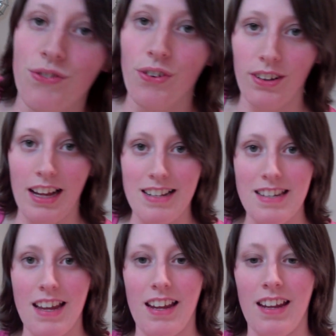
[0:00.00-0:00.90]
for that
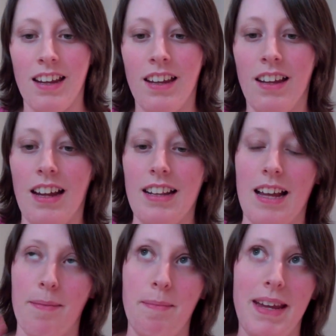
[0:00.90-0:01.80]
day, and
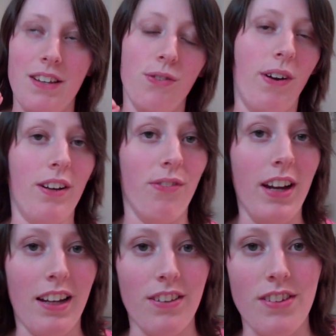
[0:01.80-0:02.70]
that makes 1
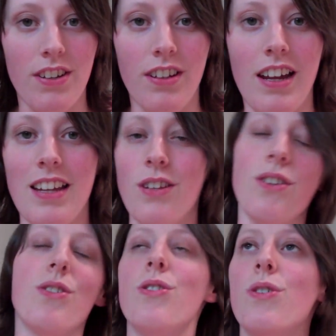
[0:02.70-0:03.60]
round. And
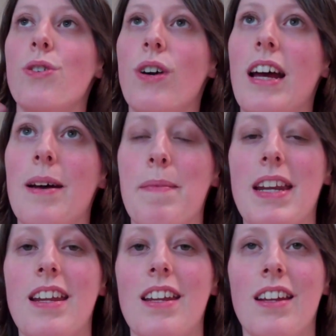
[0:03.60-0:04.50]
you do how
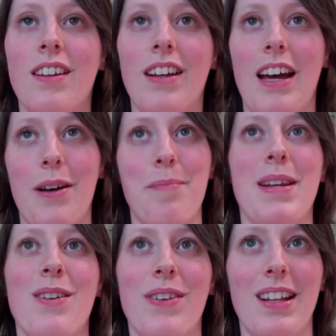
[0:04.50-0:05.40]

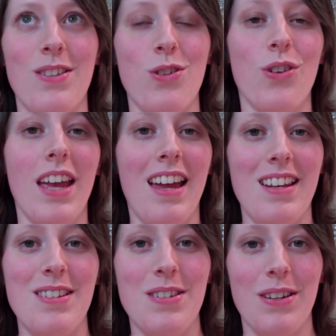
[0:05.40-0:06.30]
many rounds you
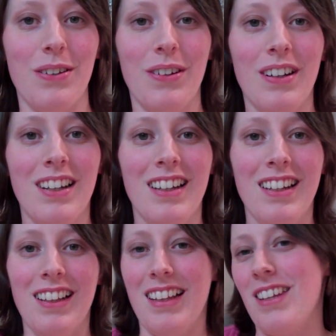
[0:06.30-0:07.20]
can do.
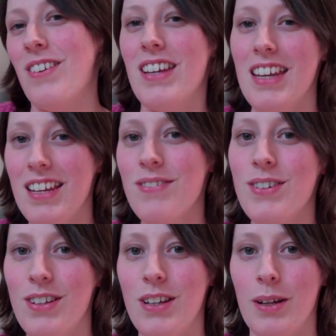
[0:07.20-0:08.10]
He gives
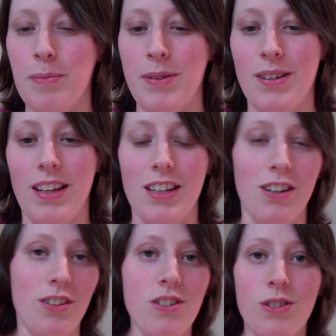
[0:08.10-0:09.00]
you the option, you
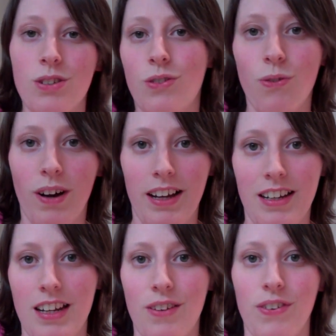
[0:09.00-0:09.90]
could just do 1
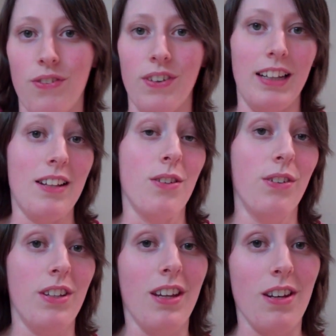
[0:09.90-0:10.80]
if you feel that's
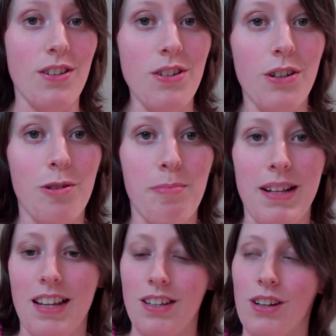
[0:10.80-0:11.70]
all you can do,
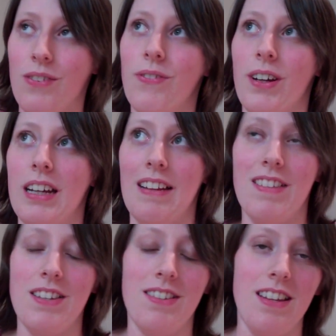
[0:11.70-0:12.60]
but then you can work out
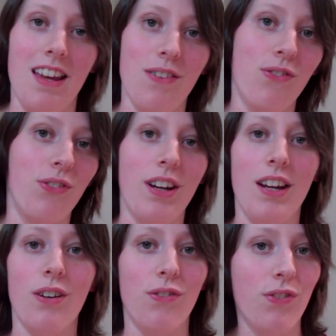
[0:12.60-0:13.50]
to say
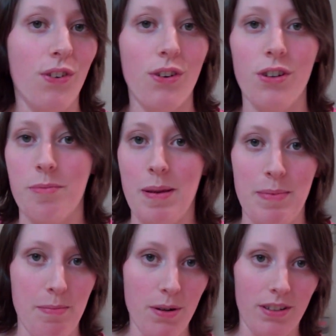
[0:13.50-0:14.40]
3 or 4 or
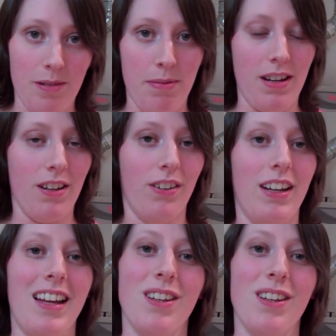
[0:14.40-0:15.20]
maybe more depending on how